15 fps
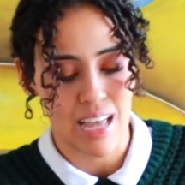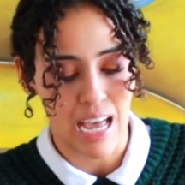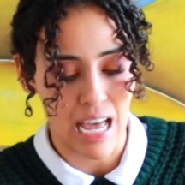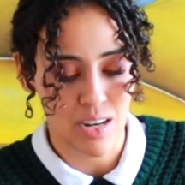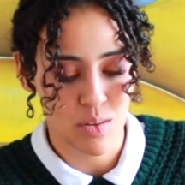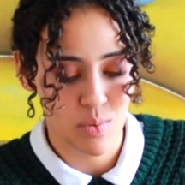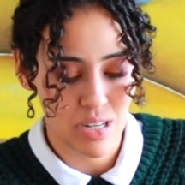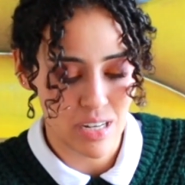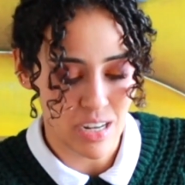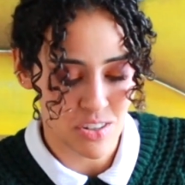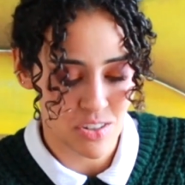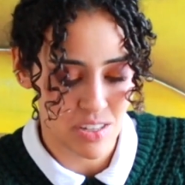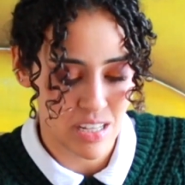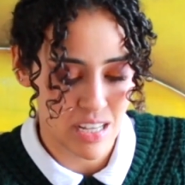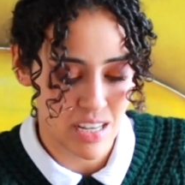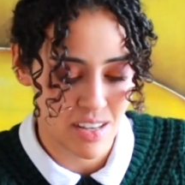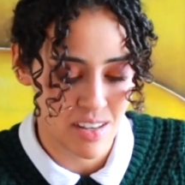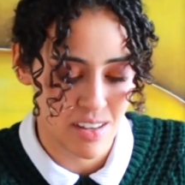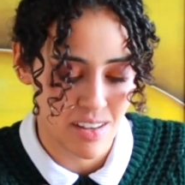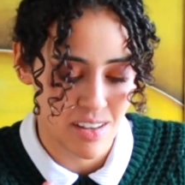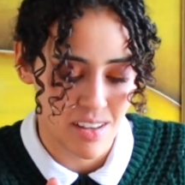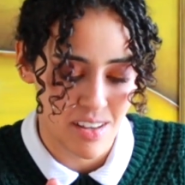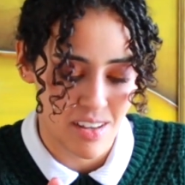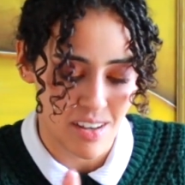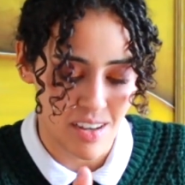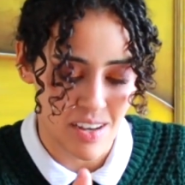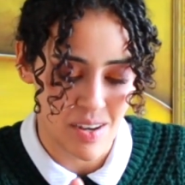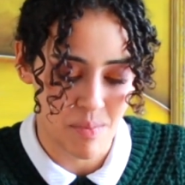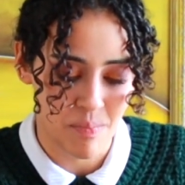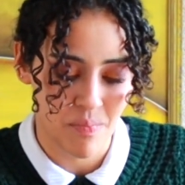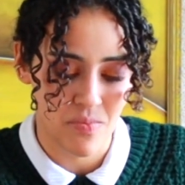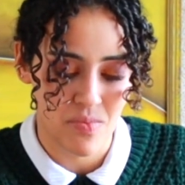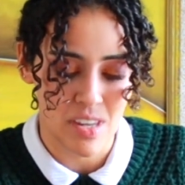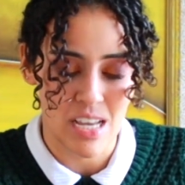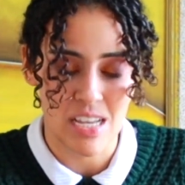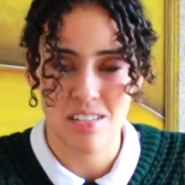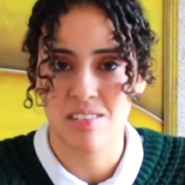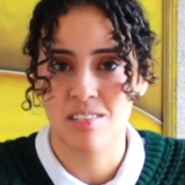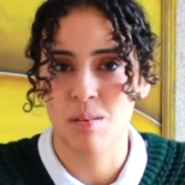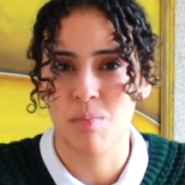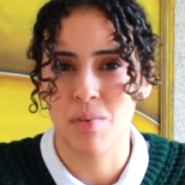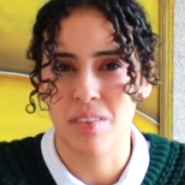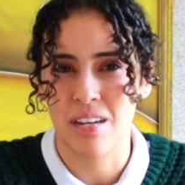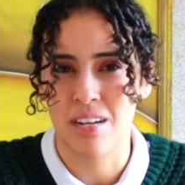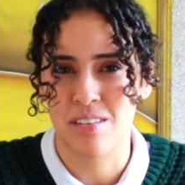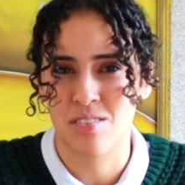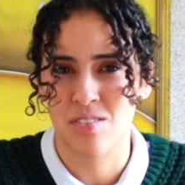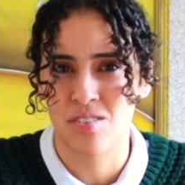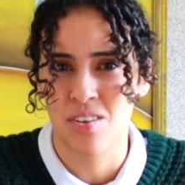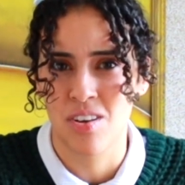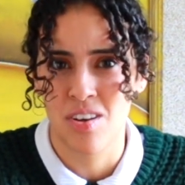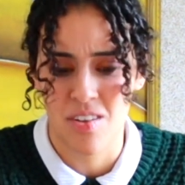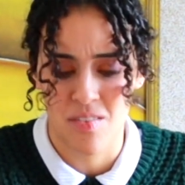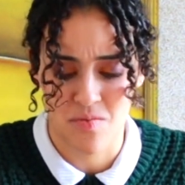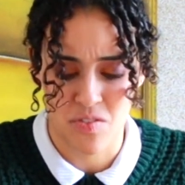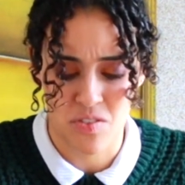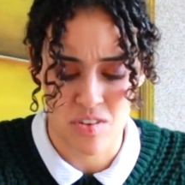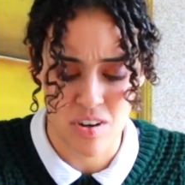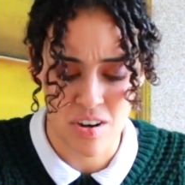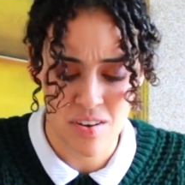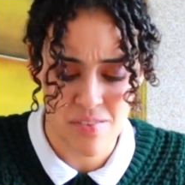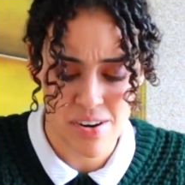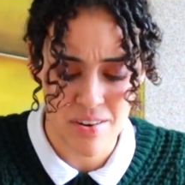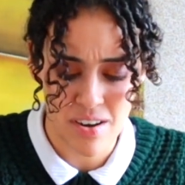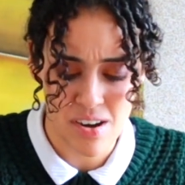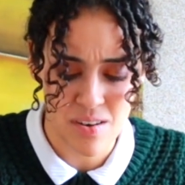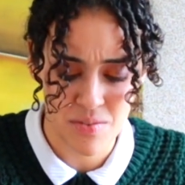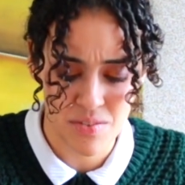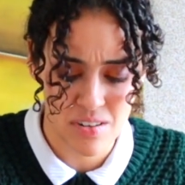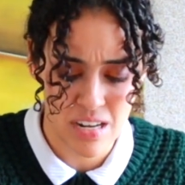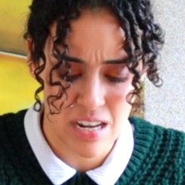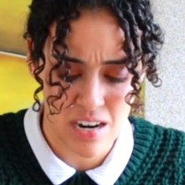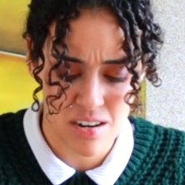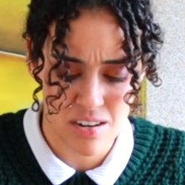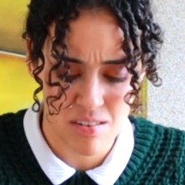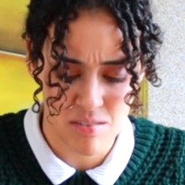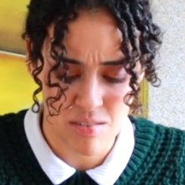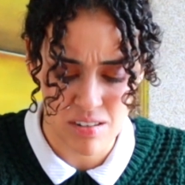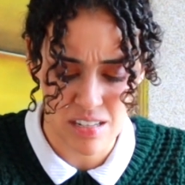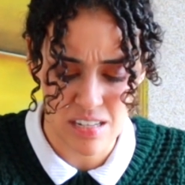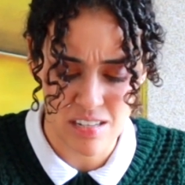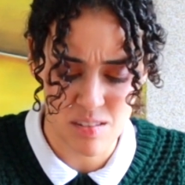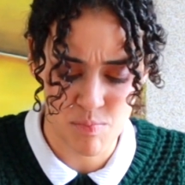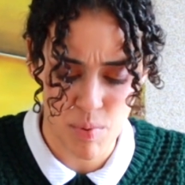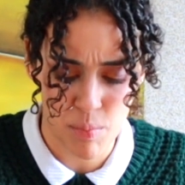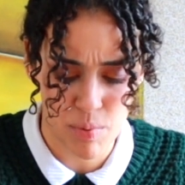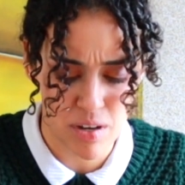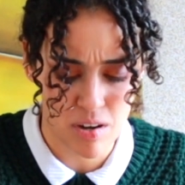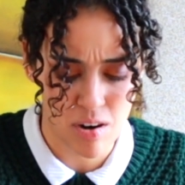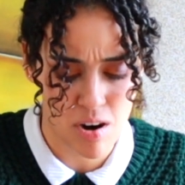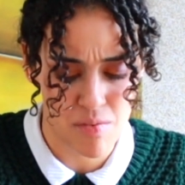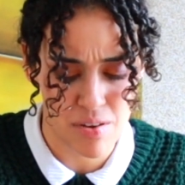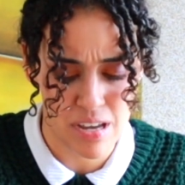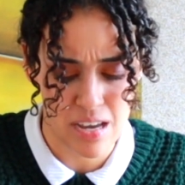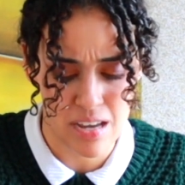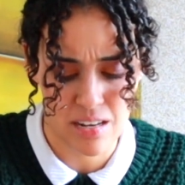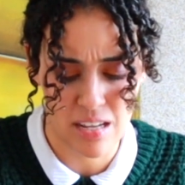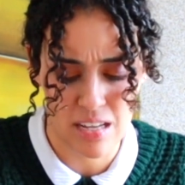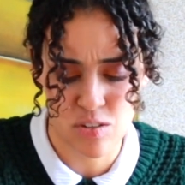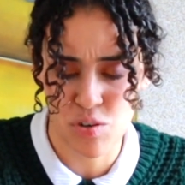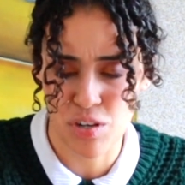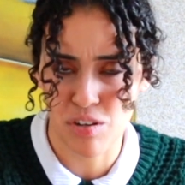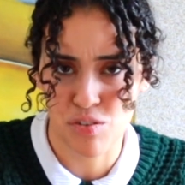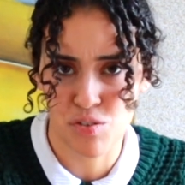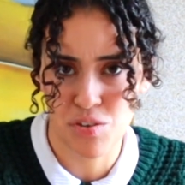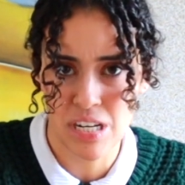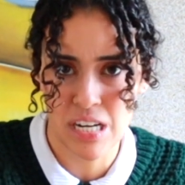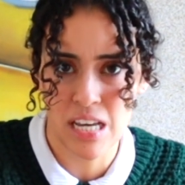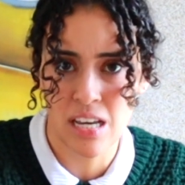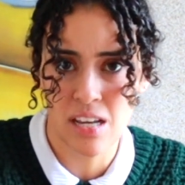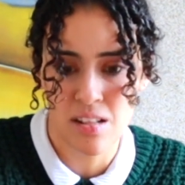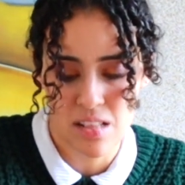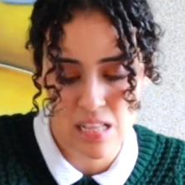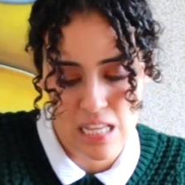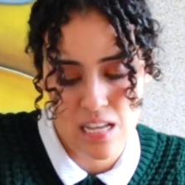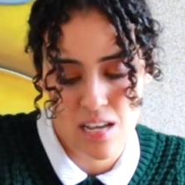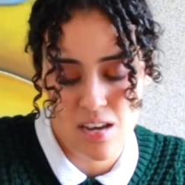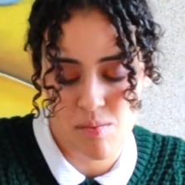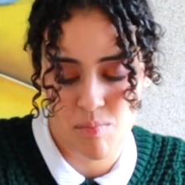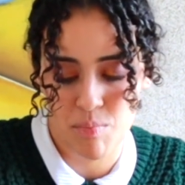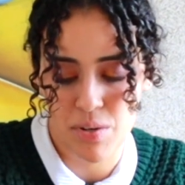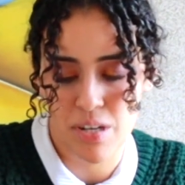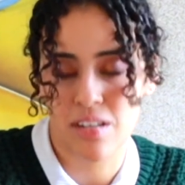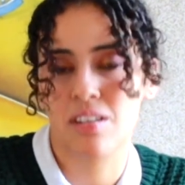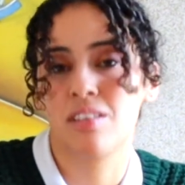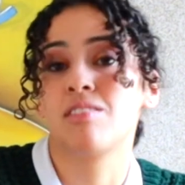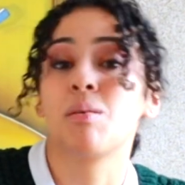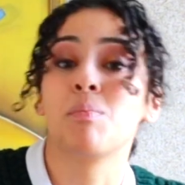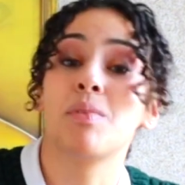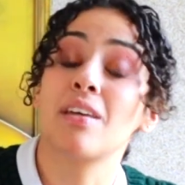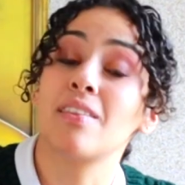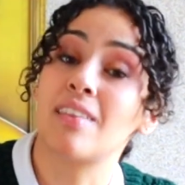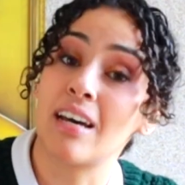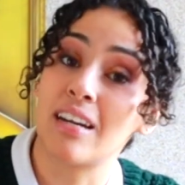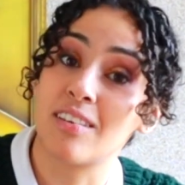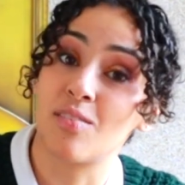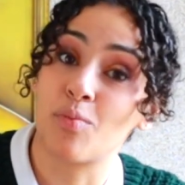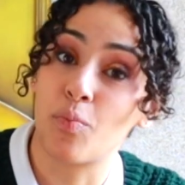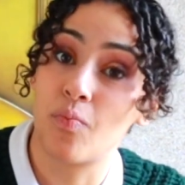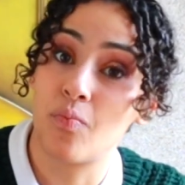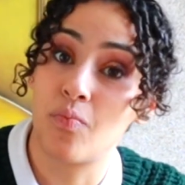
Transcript: Halloween actually isn't something that is done very often here, or at least pumpkin carving and like trick-or-treating. But something that is